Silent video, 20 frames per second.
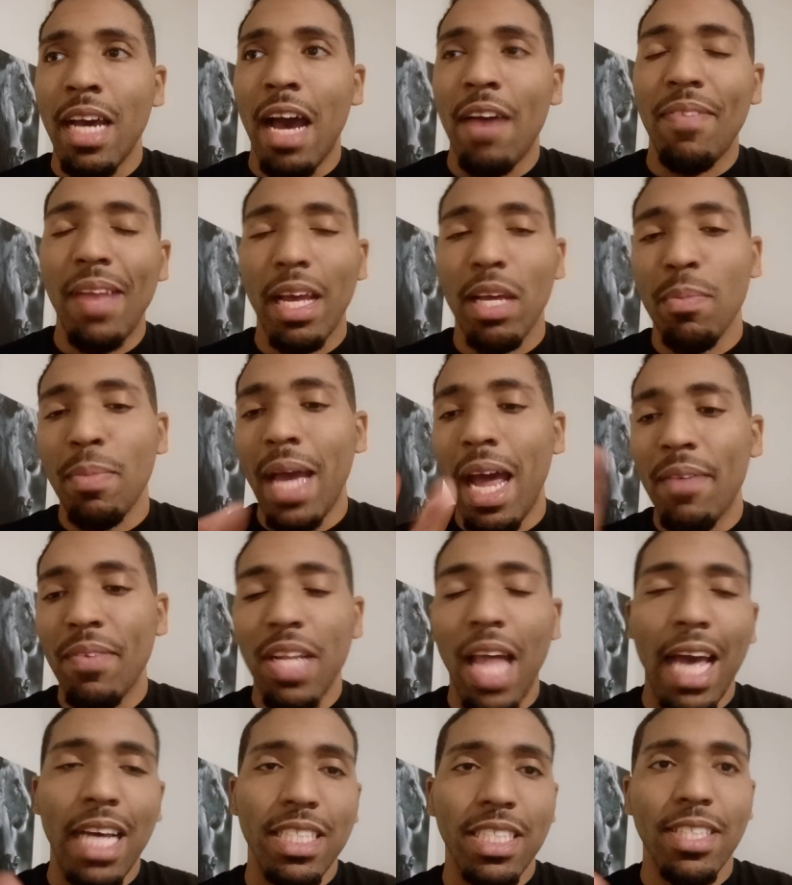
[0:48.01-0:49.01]
I feel like I'm kind
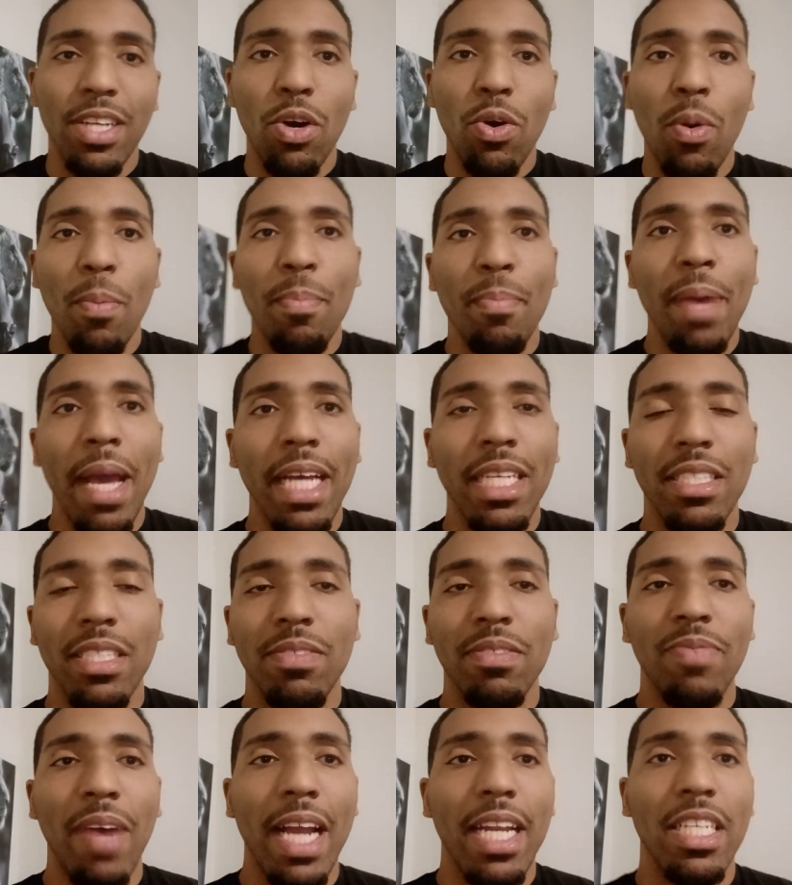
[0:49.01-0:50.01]
of like a
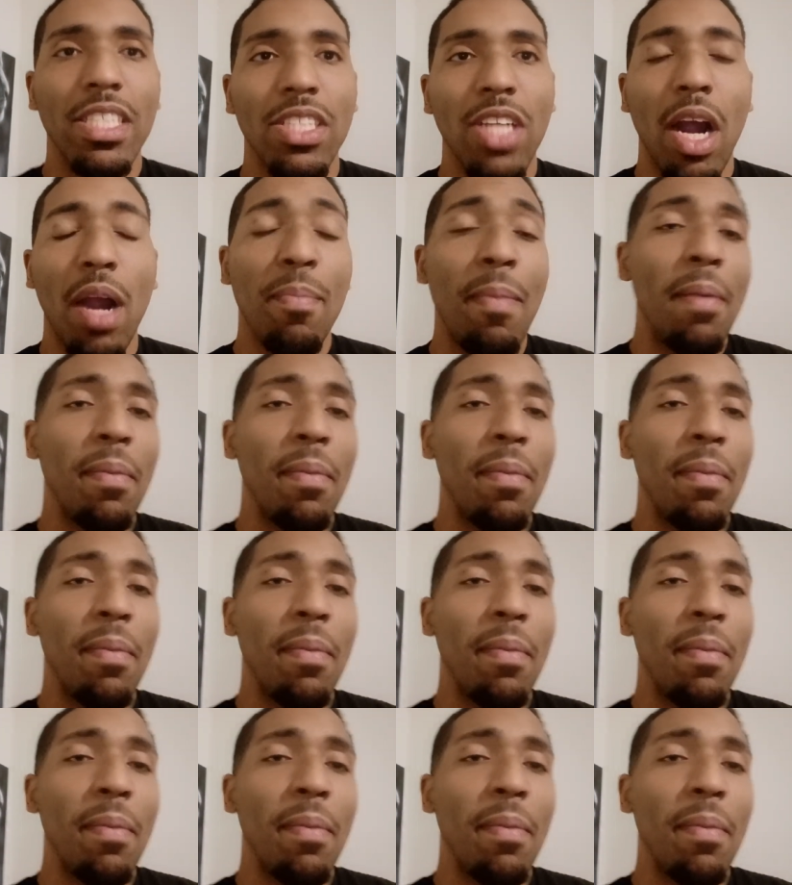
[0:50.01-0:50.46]
slow-paced fight to start,